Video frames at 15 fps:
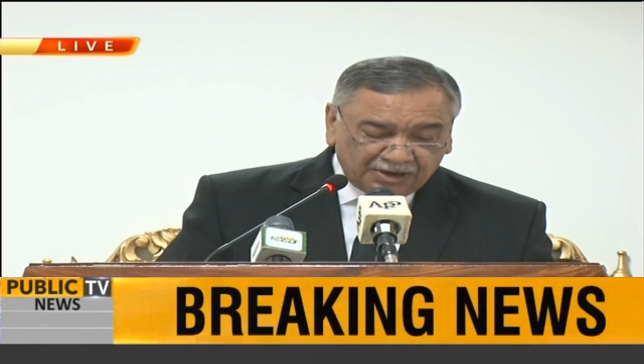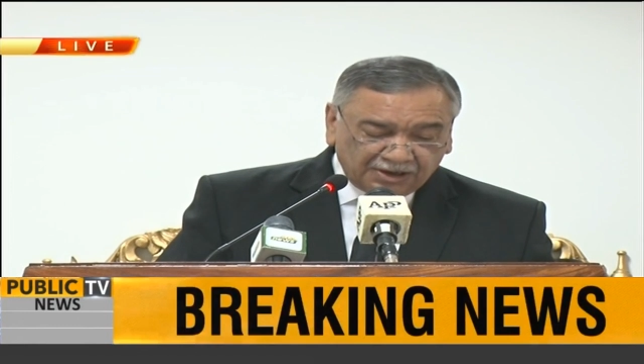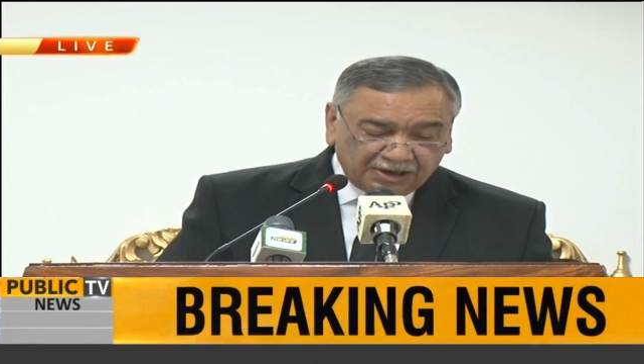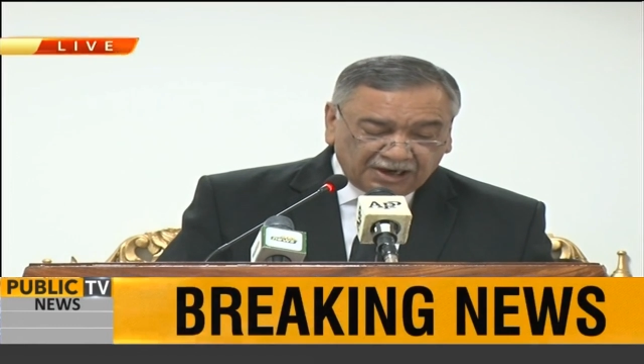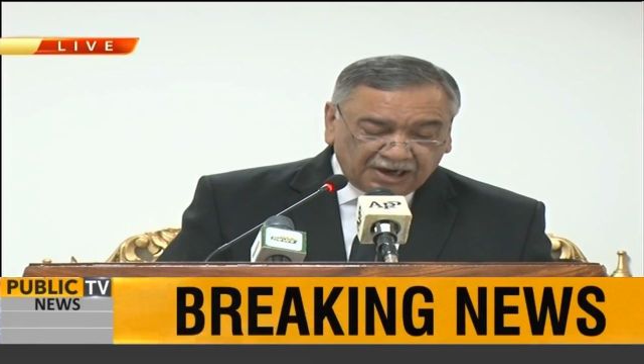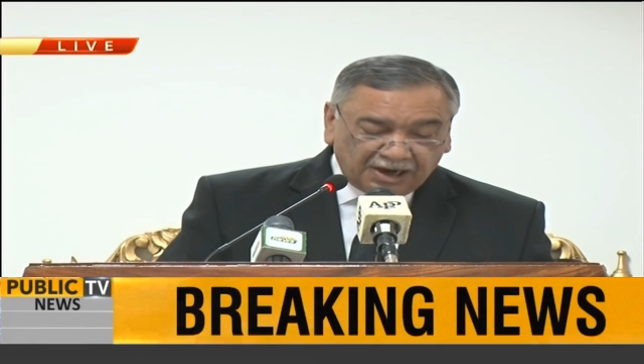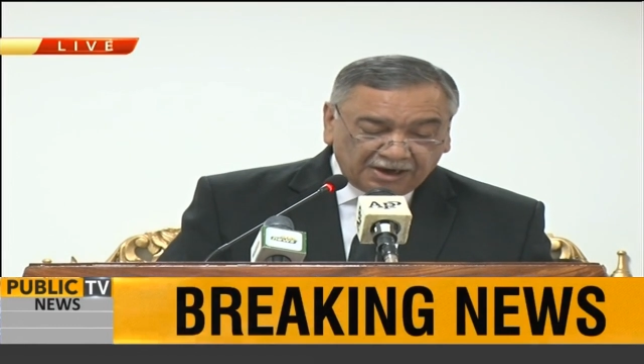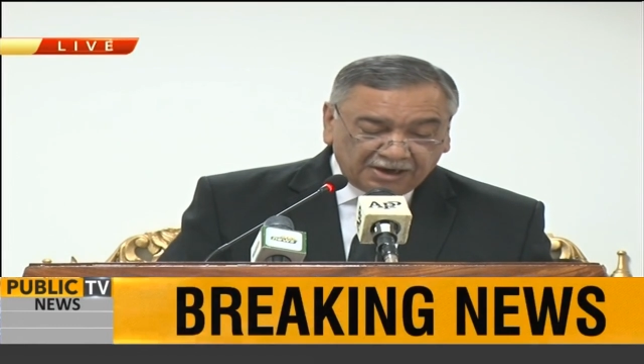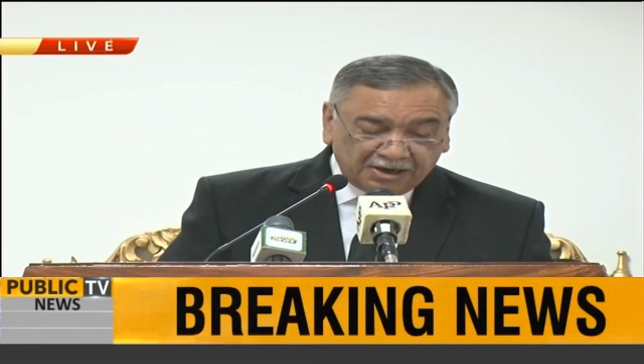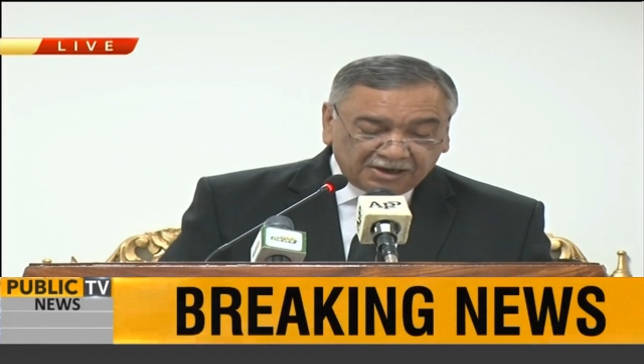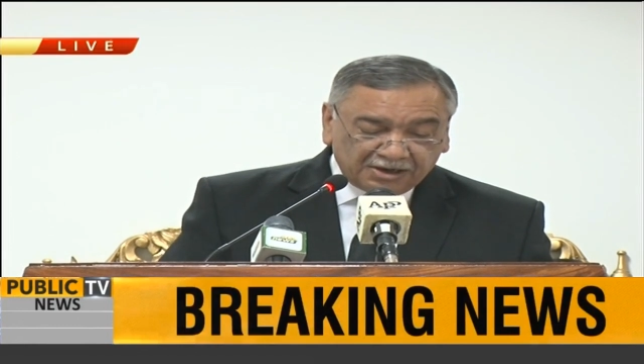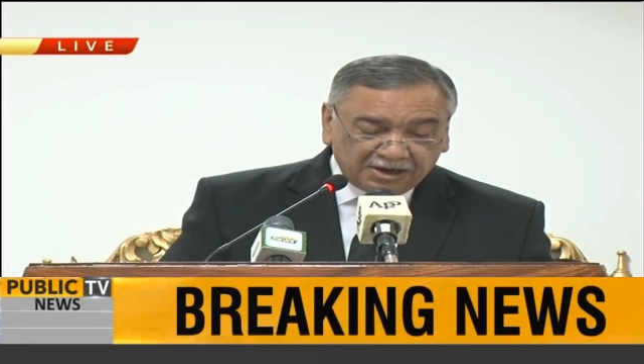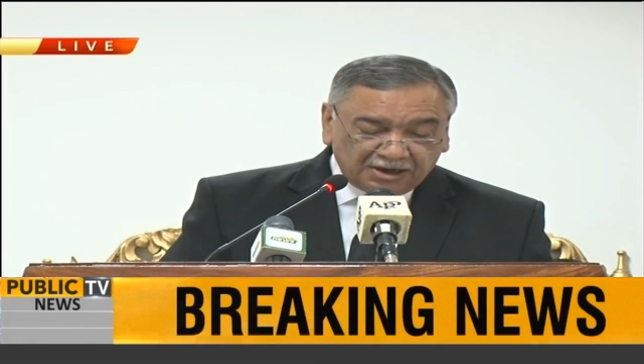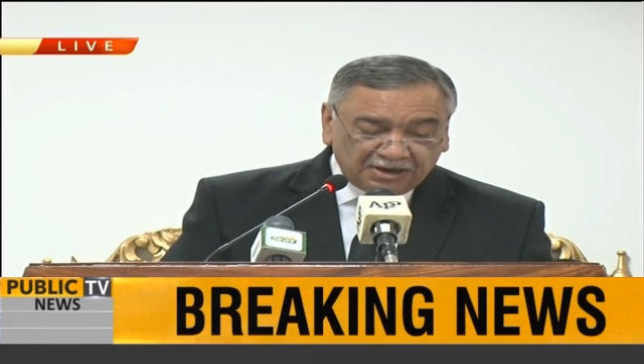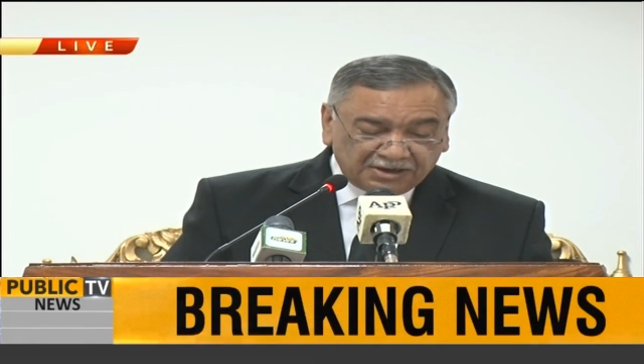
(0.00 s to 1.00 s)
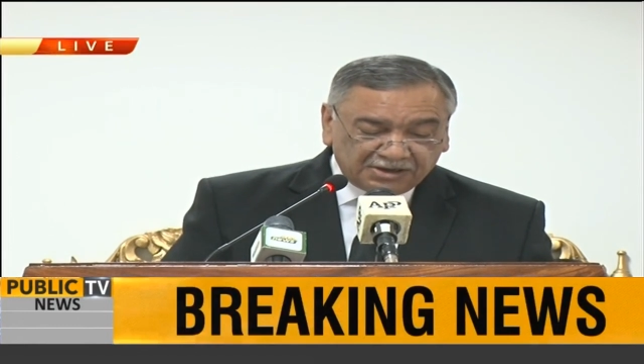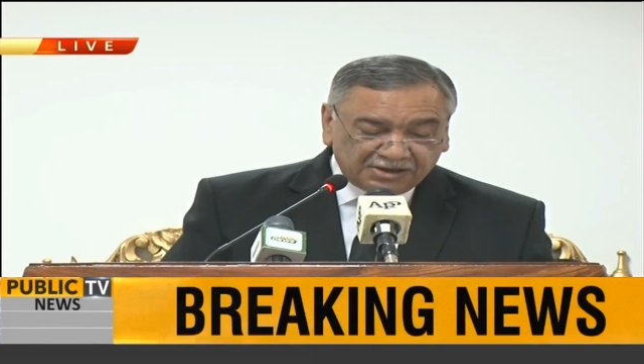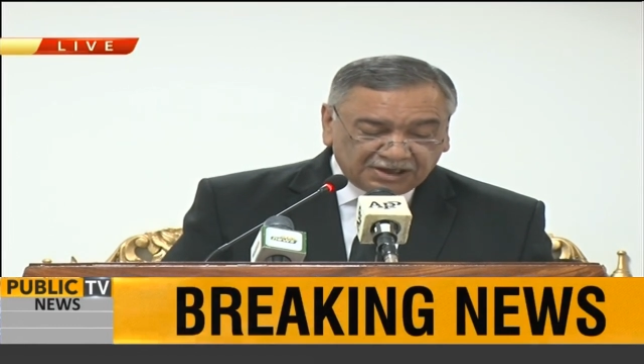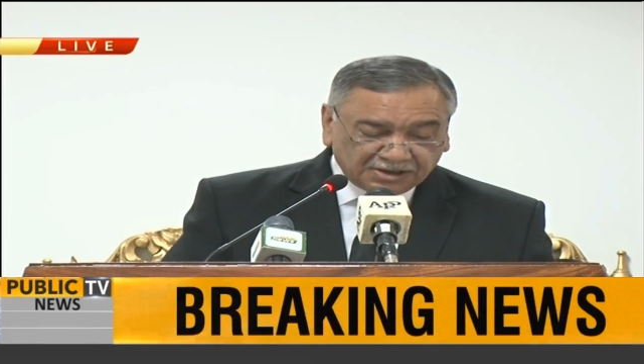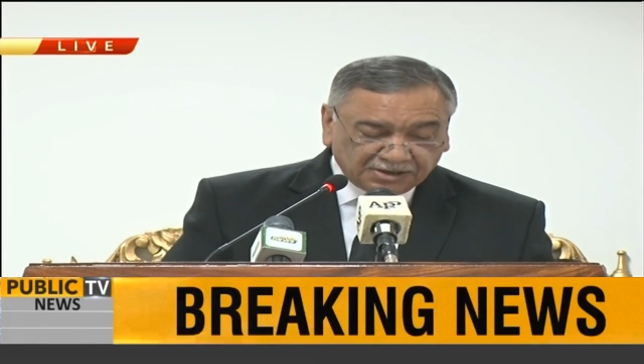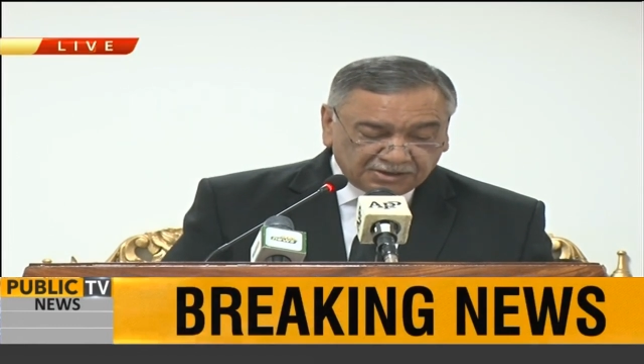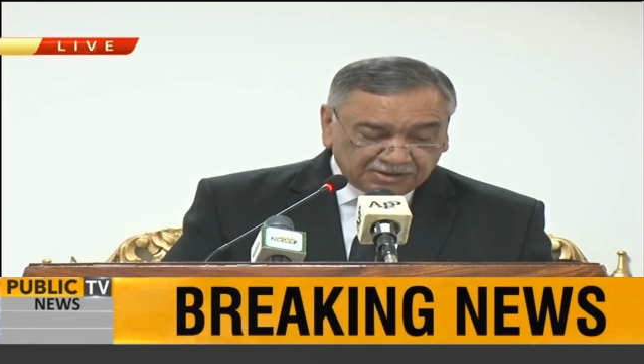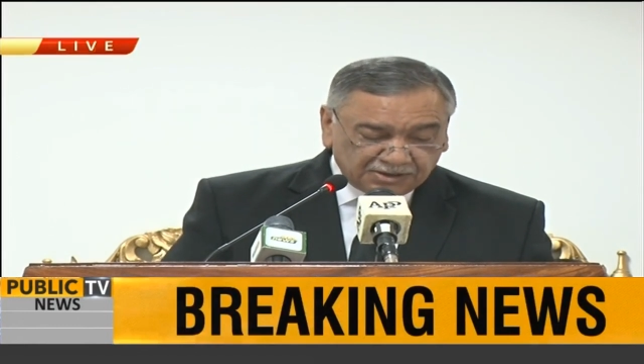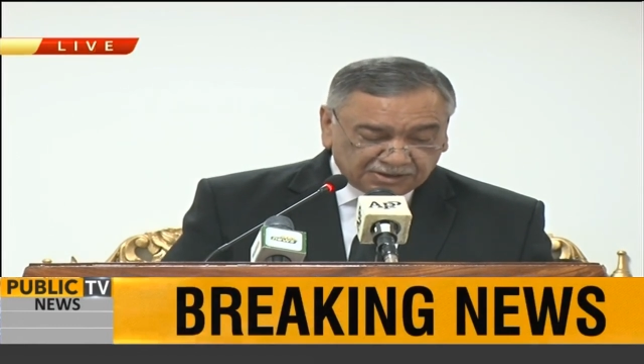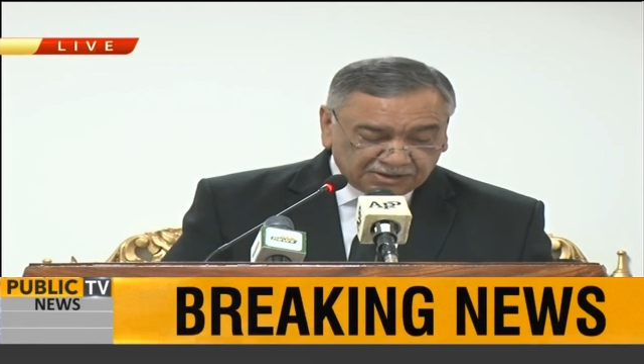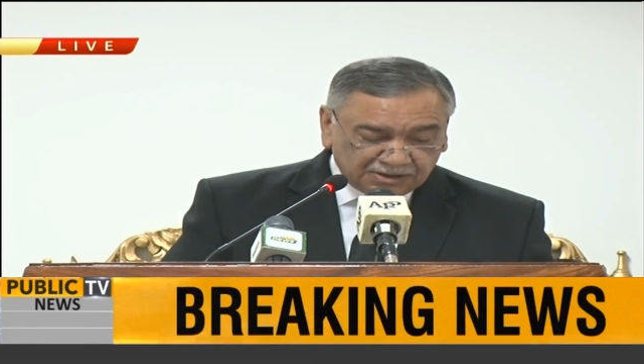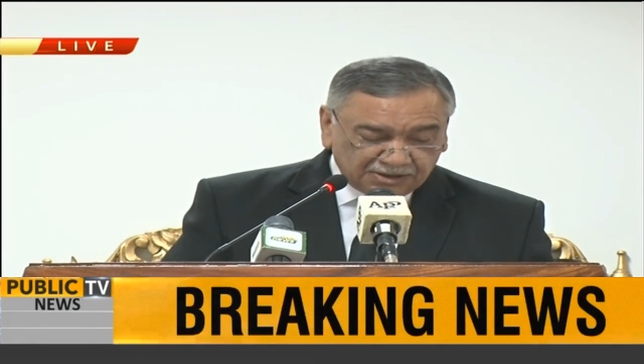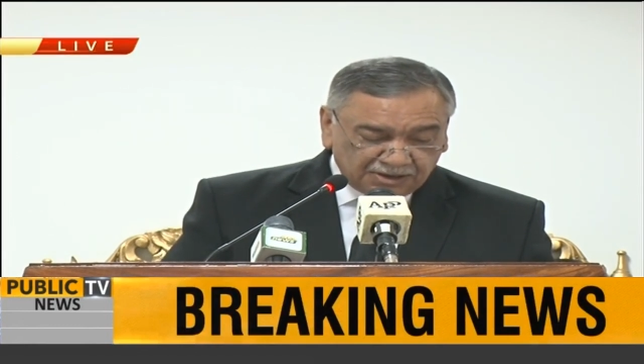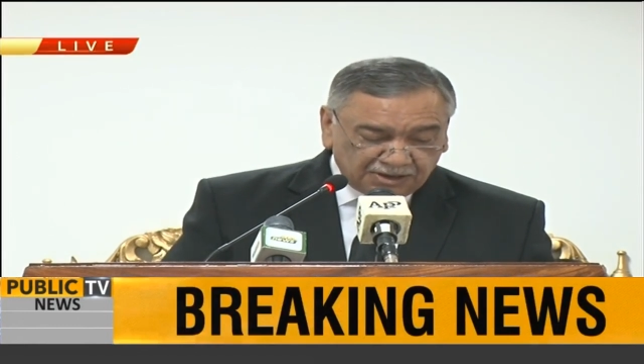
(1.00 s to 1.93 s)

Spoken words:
gang killed dozens,